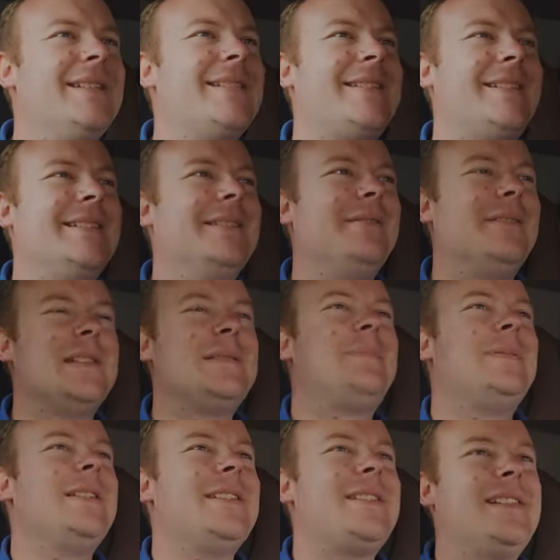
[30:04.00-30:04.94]
it's like you want
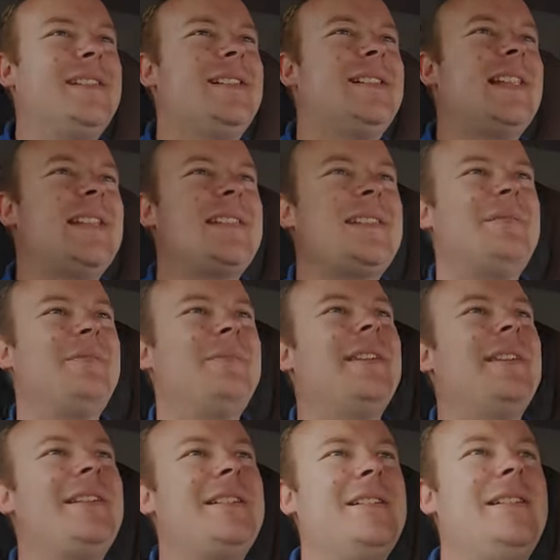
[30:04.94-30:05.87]
to put your sunglasses on,
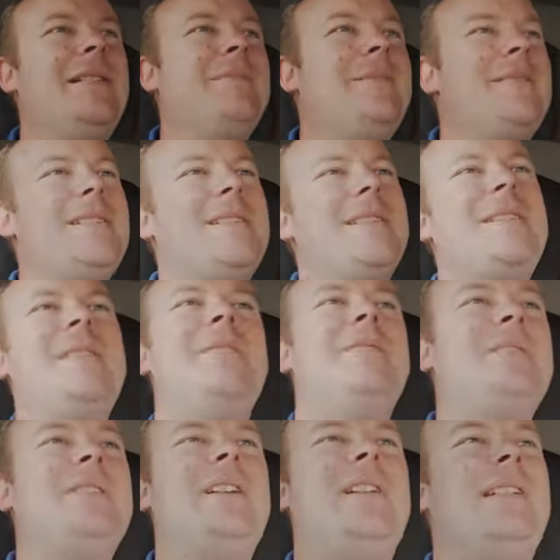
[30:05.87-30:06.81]
but you can't because it's
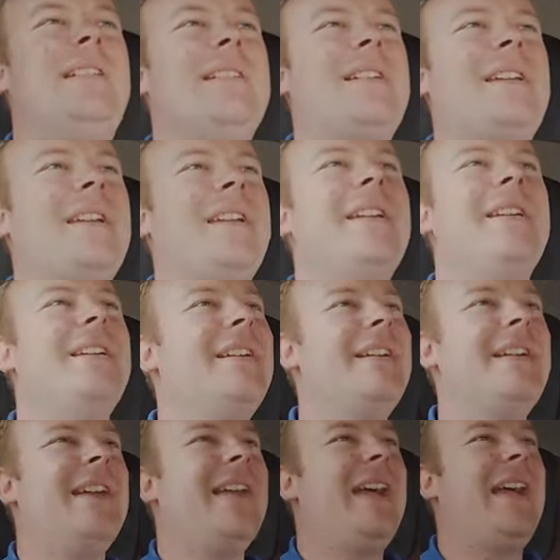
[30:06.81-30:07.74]
still dark.
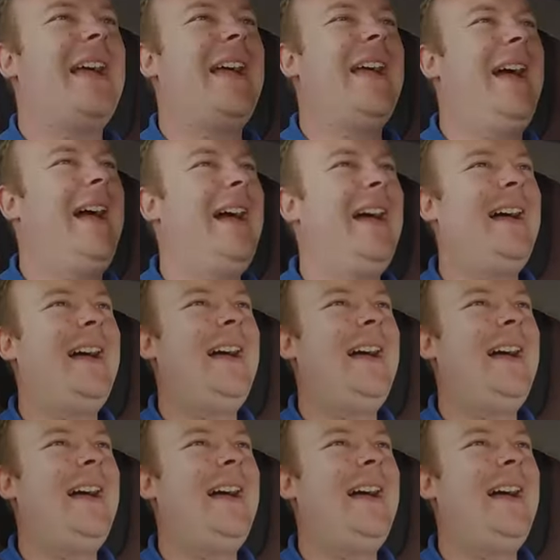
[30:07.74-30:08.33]
After